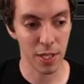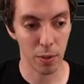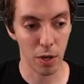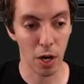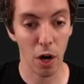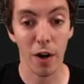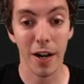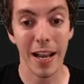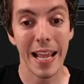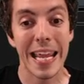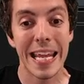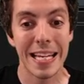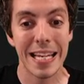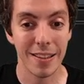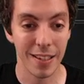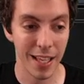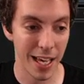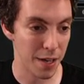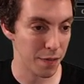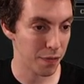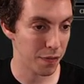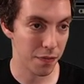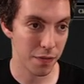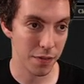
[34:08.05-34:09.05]
We are at 8
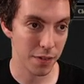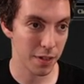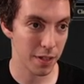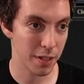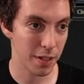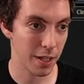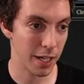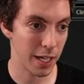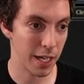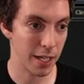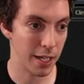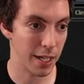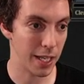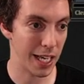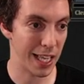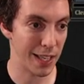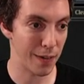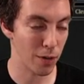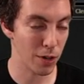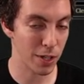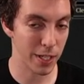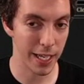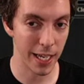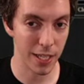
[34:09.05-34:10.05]
life, and uh, they
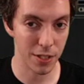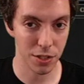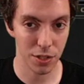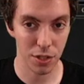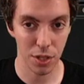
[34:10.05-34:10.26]
already cast,